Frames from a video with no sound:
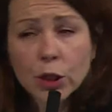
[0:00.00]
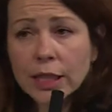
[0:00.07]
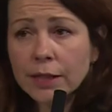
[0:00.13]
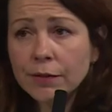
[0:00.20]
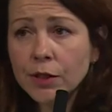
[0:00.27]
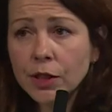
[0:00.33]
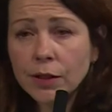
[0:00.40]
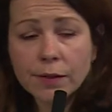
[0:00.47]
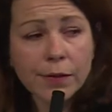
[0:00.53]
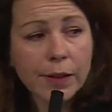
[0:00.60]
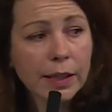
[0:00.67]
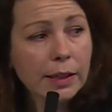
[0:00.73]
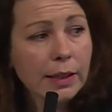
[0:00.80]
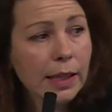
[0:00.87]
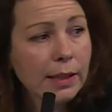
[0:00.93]

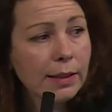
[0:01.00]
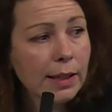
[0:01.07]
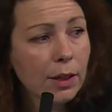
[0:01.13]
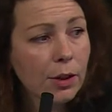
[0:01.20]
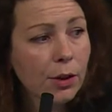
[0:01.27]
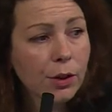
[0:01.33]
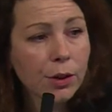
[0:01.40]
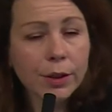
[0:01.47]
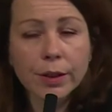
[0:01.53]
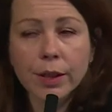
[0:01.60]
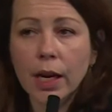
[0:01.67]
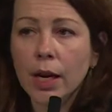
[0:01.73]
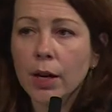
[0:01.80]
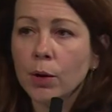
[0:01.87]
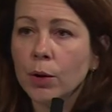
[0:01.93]
diversified catalog,
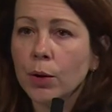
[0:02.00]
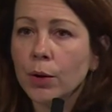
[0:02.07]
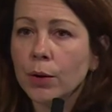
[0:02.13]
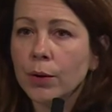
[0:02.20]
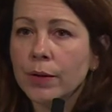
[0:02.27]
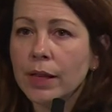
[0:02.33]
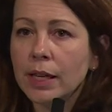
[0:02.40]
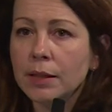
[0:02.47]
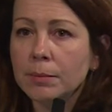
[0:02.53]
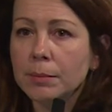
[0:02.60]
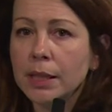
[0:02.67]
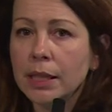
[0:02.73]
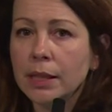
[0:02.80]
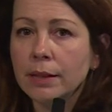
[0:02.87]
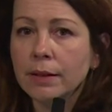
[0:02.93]
that
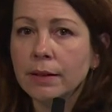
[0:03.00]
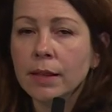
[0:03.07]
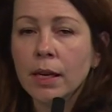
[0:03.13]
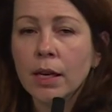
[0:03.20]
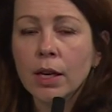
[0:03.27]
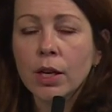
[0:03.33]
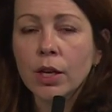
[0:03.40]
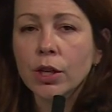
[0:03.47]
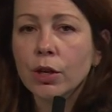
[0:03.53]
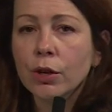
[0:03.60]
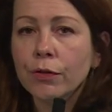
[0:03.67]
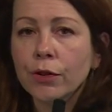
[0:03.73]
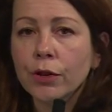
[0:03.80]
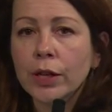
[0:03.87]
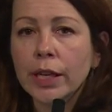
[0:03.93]
means
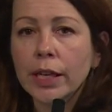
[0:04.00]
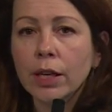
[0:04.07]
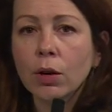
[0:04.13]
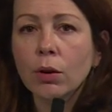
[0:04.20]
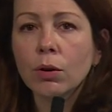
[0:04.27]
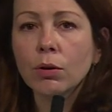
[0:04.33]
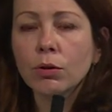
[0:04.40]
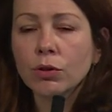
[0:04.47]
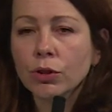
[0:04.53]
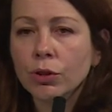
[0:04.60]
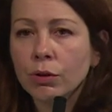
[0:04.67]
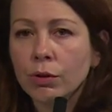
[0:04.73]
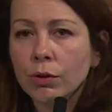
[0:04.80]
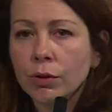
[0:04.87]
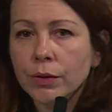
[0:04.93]
covering all
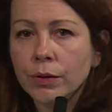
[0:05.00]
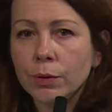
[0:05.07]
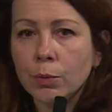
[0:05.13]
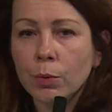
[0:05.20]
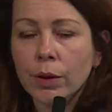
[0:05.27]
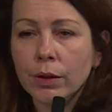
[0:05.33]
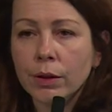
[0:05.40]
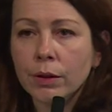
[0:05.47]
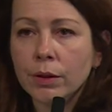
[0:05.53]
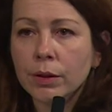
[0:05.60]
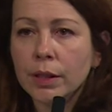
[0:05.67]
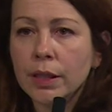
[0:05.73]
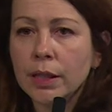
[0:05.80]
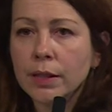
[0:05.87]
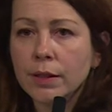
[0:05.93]
genres, whether
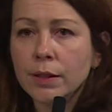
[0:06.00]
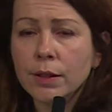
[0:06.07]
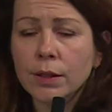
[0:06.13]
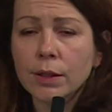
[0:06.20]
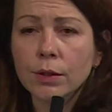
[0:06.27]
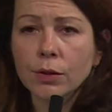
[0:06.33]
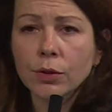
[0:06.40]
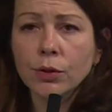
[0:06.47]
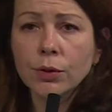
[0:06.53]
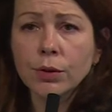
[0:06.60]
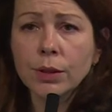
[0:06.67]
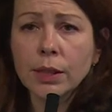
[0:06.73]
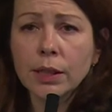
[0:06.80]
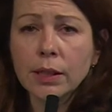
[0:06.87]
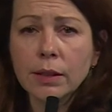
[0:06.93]
it's
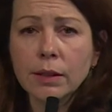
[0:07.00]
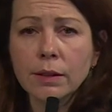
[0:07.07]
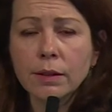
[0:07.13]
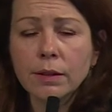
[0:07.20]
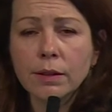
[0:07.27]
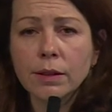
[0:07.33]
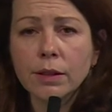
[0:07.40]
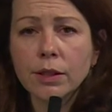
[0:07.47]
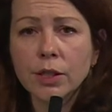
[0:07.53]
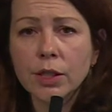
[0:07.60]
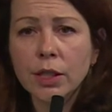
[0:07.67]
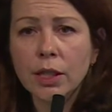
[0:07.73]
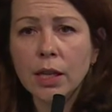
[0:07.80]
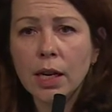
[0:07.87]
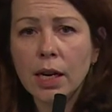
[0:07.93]
2D,
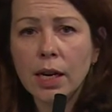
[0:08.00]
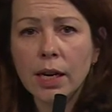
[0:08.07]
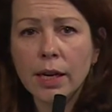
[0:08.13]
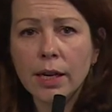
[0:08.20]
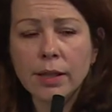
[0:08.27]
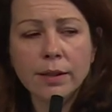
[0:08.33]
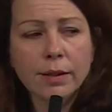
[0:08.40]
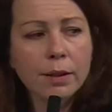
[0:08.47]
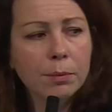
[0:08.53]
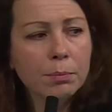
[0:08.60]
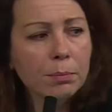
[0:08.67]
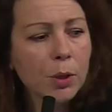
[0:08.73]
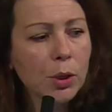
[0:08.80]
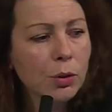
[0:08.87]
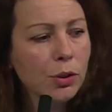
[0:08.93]
CGI, stop
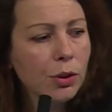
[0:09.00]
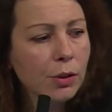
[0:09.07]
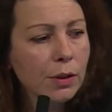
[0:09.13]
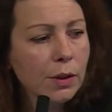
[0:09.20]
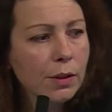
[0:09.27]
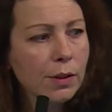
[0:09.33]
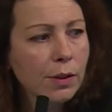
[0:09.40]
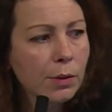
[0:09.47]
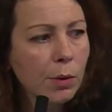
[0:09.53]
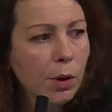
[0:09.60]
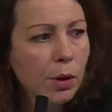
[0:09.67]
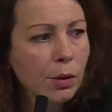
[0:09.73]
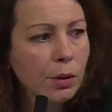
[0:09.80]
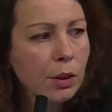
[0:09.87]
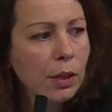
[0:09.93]
motion, and so
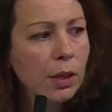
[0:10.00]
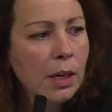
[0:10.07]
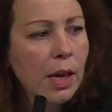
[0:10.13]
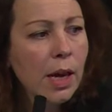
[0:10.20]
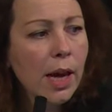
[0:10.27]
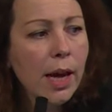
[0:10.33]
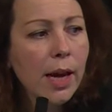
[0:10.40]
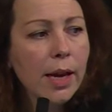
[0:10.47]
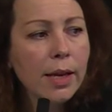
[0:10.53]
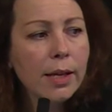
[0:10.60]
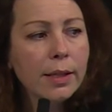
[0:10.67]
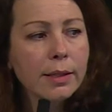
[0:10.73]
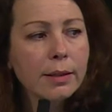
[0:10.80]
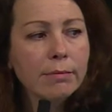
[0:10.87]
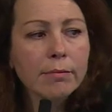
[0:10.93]
on,
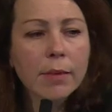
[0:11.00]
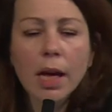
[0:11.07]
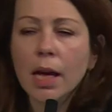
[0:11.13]
and